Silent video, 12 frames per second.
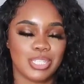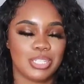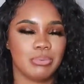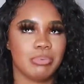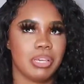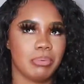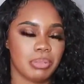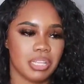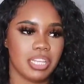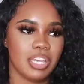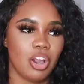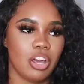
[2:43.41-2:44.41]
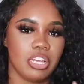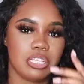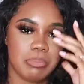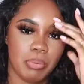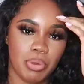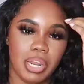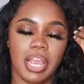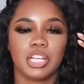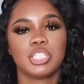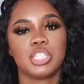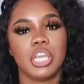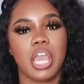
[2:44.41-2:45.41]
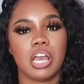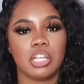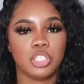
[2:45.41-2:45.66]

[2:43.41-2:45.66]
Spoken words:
to be completely honest, but when I actually